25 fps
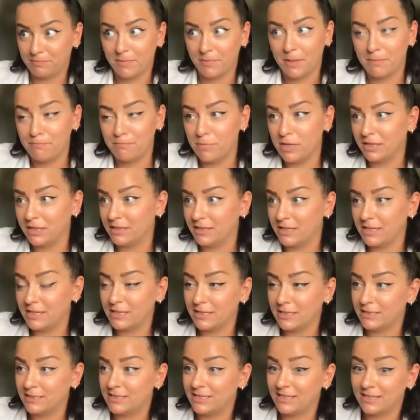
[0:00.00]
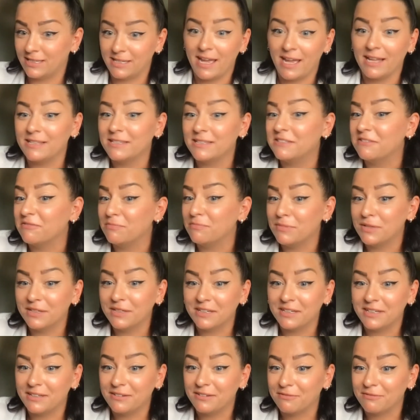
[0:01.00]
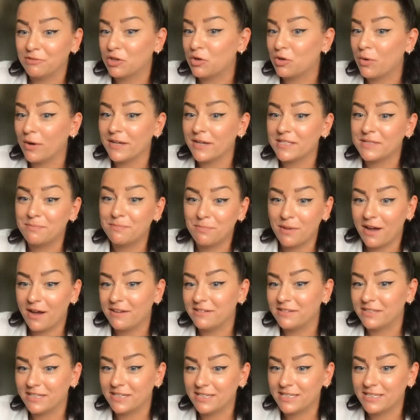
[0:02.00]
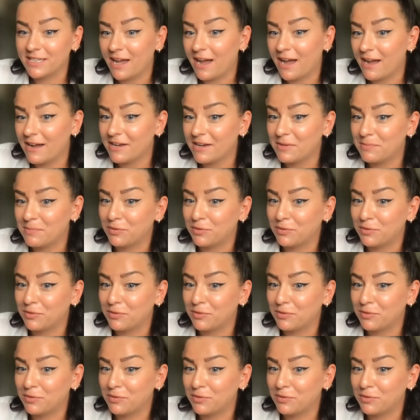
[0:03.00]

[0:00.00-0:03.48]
million to tens of million request botnet attack,